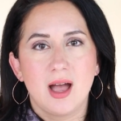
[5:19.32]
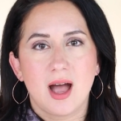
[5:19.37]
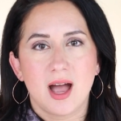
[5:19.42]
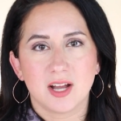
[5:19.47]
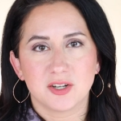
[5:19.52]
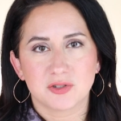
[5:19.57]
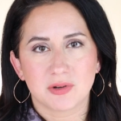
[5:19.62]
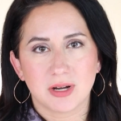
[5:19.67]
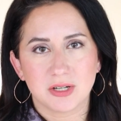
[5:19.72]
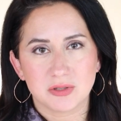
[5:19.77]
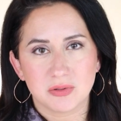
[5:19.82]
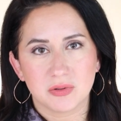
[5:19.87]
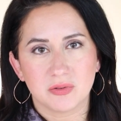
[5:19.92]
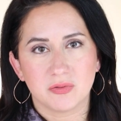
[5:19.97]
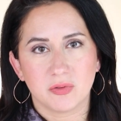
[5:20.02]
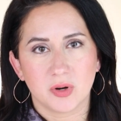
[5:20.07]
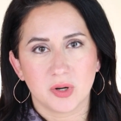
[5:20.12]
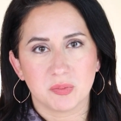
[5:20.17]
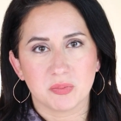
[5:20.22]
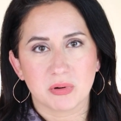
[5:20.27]
I try to
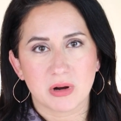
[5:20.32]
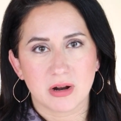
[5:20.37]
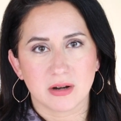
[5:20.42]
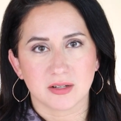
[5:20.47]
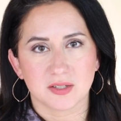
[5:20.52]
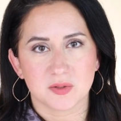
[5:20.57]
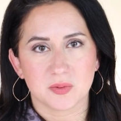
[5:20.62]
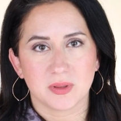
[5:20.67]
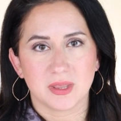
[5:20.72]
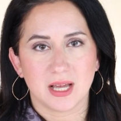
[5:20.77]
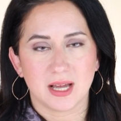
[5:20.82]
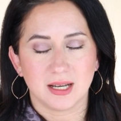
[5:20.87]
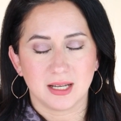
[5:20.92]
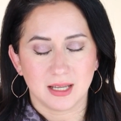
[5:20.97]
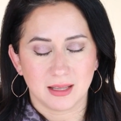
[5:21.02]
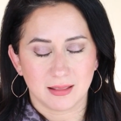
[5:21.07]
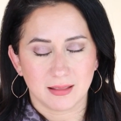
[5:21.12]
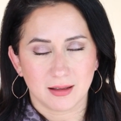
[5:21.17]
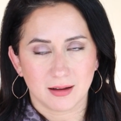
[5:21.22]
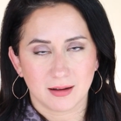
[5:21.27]
avoid products with that
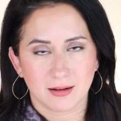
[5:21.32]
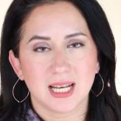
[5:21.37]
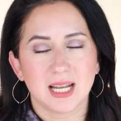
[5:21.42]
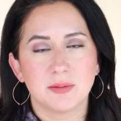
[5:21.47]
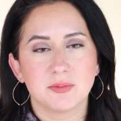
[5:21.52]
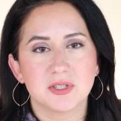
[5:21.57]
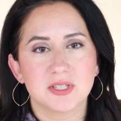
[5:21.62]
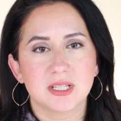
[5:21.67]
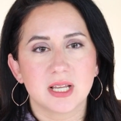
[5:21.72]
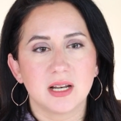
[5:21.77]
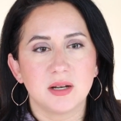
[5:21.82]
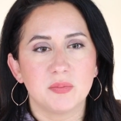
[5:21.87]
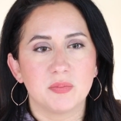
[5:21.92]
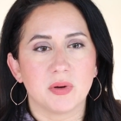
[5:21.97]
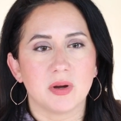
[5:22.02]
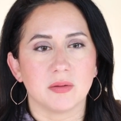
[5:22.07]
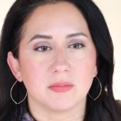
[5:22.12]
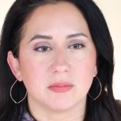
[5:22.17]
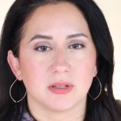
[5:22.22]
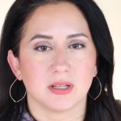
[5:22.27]
in there. And I'm just kind of
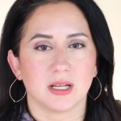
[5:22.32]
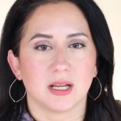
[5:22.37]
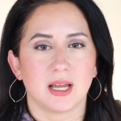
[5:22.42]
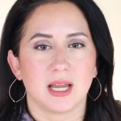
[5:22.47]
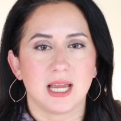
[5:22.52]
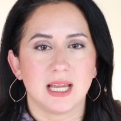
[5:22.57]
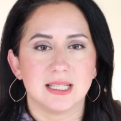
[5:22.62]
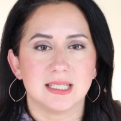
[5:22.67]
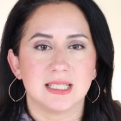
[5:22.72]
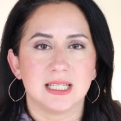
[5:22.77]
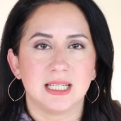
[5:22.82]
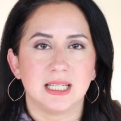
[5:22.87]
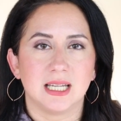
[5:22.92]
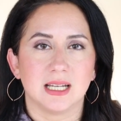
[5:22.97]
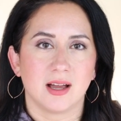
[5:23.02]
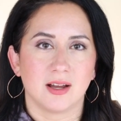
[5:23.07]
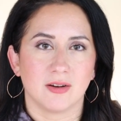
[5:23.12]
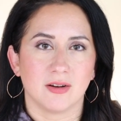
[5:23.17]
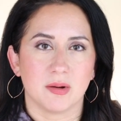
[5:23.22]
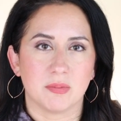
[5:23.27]
bummed, like I hate seeing it
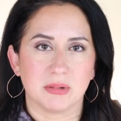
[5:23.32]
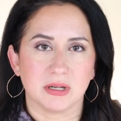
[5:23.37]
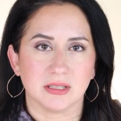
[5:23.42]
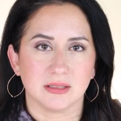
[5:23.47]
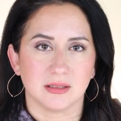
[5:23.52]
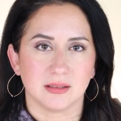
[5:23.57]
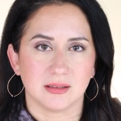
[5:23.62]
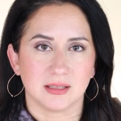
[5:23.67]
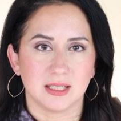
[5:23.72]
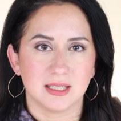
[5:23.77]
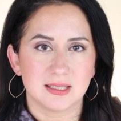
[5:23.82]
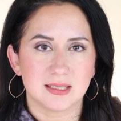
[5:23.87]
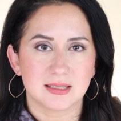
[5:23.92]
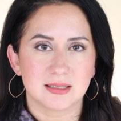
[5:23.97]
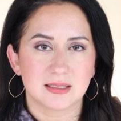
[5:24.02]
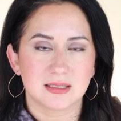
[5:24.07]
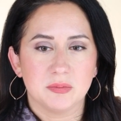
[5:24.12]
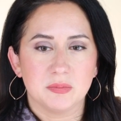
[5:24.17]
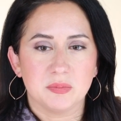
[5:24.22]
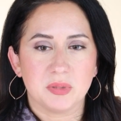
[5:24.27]
higher up on the
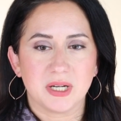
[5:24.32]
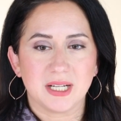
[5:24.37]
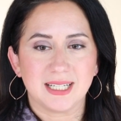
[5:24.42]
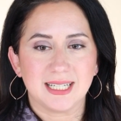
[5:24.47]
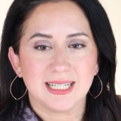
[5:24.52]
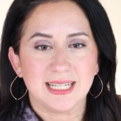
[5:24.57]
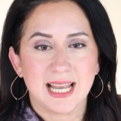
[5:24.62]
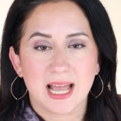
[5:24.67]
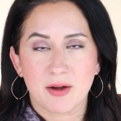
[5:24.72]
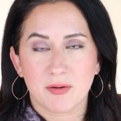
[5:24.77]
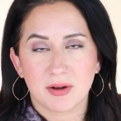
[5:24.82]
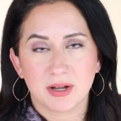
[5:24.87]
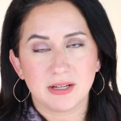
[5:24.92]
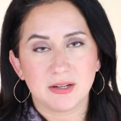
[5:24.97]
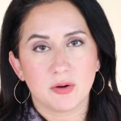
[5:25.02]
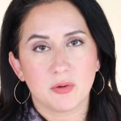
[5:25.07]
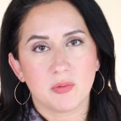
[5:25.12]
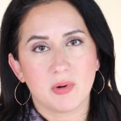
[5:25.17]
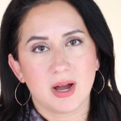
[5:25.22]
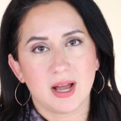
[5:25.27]
list, but now I
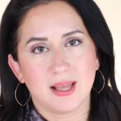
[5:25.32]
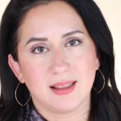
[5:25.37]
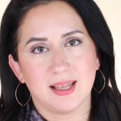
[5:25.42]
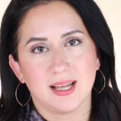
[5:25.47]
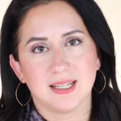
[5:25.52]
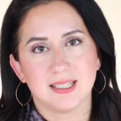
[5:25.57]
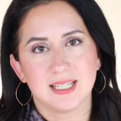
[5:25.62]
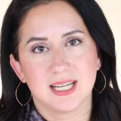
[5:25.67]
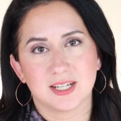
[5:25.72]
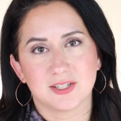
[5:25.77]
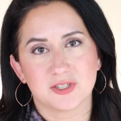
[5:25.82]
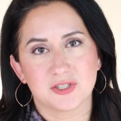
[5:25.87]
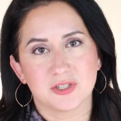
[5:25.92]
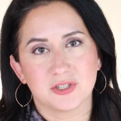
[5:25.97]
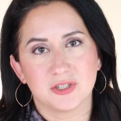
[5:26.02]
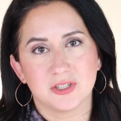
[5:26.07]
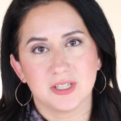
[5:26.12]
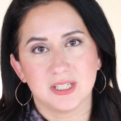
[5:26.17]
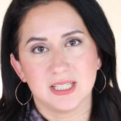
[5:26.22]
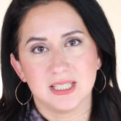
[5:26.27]
know why that
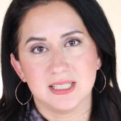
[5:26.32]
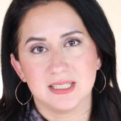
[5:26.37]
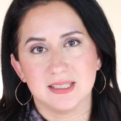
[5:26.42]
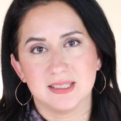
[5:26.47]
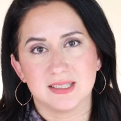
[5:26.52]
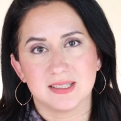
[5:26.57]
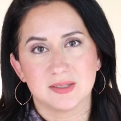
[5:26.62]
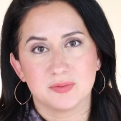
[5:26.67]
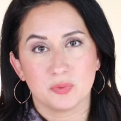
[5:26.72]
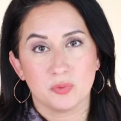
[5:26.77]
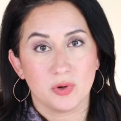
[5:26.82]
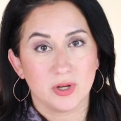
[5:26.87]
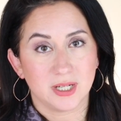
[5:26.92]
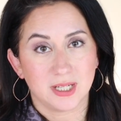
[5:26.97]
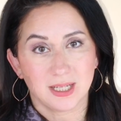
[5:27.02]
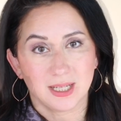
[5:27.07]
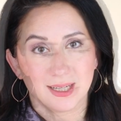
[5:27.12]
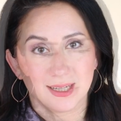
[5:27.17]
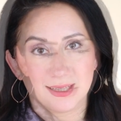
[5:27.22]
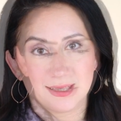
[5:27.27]
texture is what
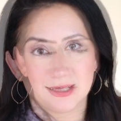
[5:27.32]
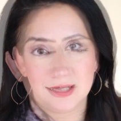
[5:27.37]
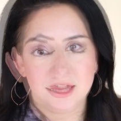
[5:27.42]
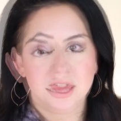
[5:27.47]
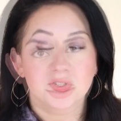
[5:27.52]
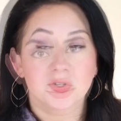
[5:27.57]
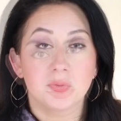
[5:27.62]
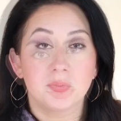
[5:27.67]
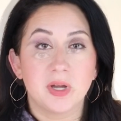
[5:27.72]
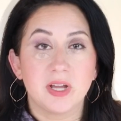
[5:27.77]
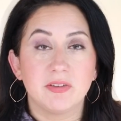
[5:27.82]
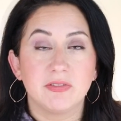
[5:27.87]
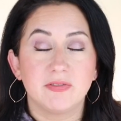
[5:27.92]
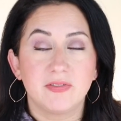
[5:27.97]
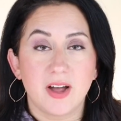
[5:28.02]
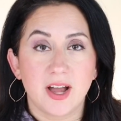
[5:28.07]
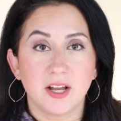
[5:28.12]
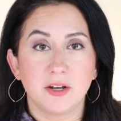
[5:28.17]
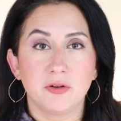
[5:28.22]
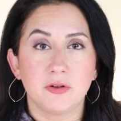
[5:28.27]
it is. So my
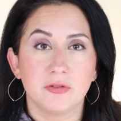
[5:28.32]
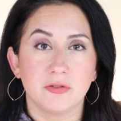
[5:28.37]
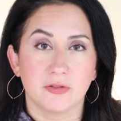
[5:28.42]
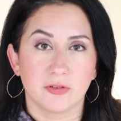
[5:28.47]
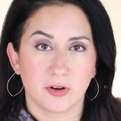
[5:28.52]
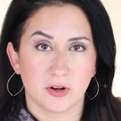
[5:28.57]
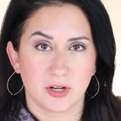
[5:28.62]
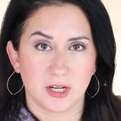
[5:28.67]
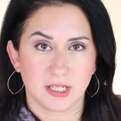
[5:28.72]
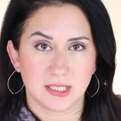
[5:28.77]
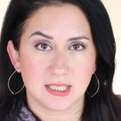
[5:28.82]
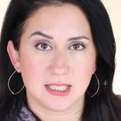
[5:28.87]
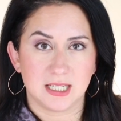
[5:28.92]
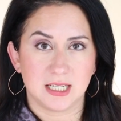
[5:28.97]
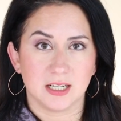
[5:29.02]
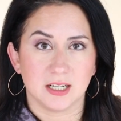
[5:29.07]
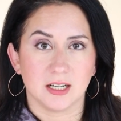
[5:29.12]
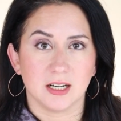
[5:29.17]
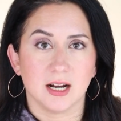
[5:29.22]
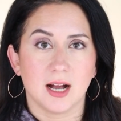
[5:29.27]
final verdict
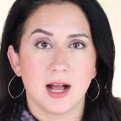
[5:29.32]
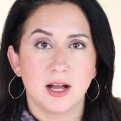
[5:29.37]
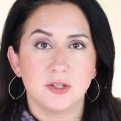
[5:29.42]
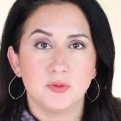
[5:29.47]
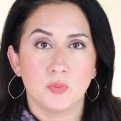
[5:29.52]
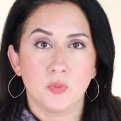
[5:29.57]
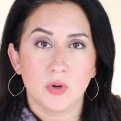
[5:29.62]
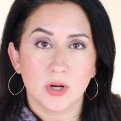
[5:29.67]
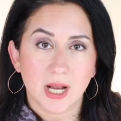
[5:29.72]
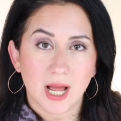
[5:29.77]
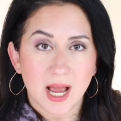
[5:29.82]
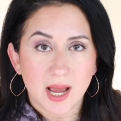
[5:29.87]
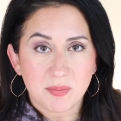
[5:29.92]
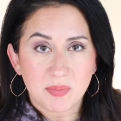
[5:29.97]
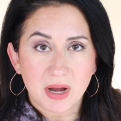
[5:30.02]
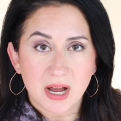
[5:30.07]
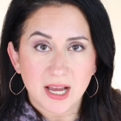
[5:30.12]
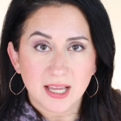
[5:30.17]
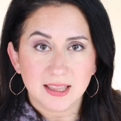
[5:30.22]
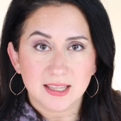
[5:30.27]
here, would I
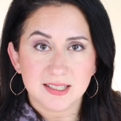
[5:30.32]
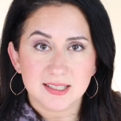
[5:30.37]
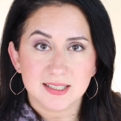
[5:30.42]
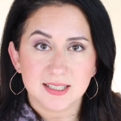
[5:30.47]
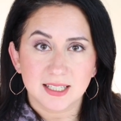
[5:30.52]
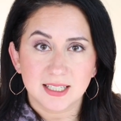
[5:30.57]
buy this